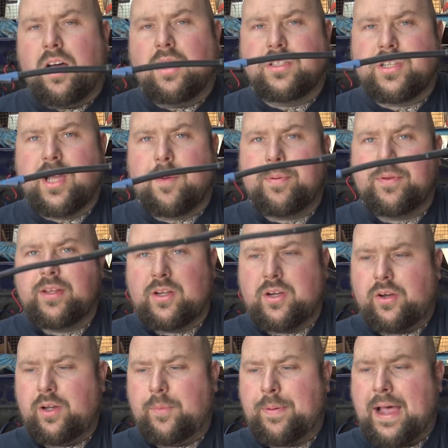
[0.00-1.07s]
on top of the
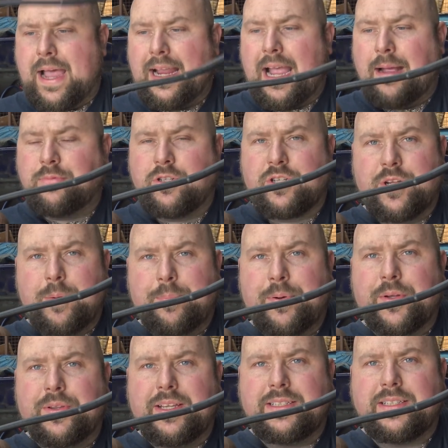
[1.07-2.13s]
coil pack, I'm just going to
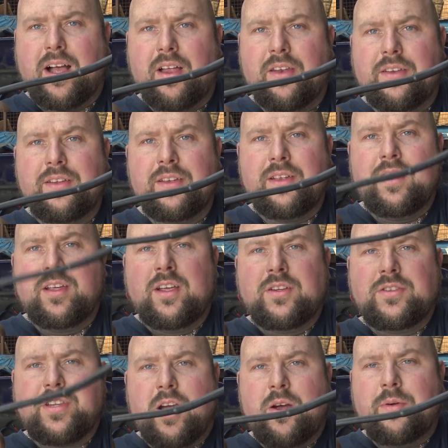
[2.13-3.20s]
put this on.
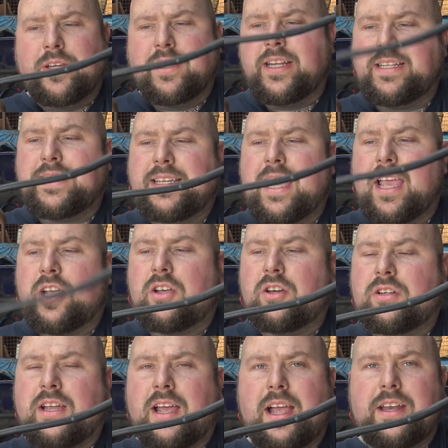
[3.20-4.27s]
So you need to get a
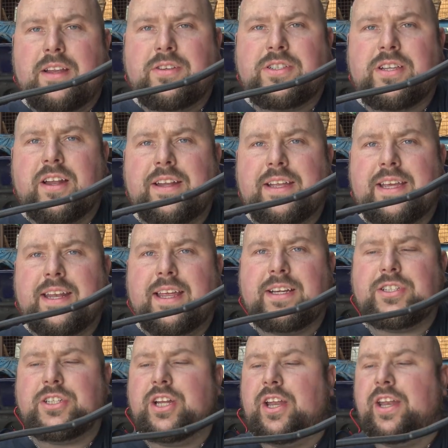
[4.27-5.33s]
good kind of solid
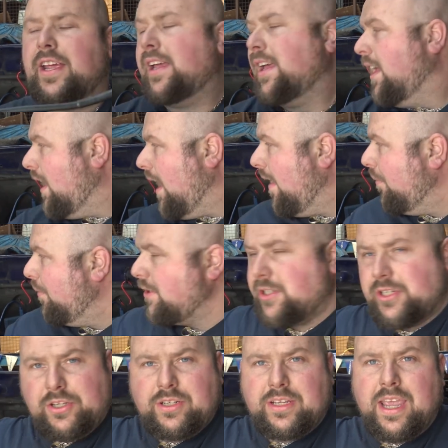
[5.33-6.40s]
connection on it, and then we
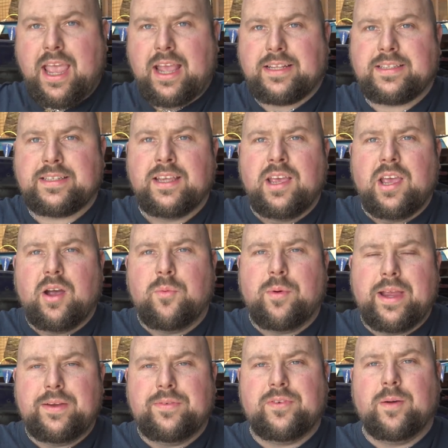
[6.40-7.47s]
should get a
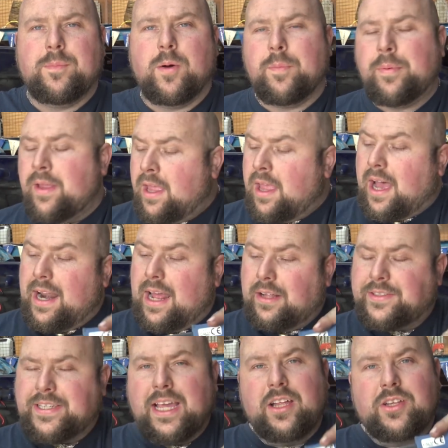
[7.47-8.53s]
waveform up, and I'll
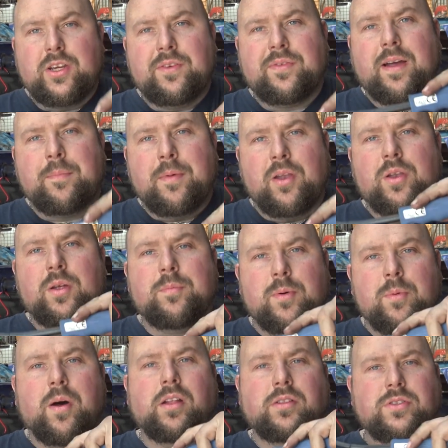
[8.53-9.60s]
tell you if I'm on number
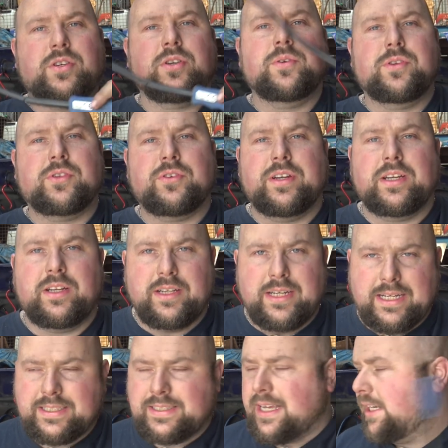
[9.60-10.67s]
one, two, three,
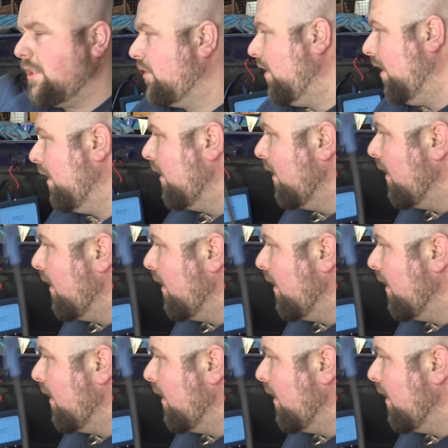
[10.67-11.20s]
etc.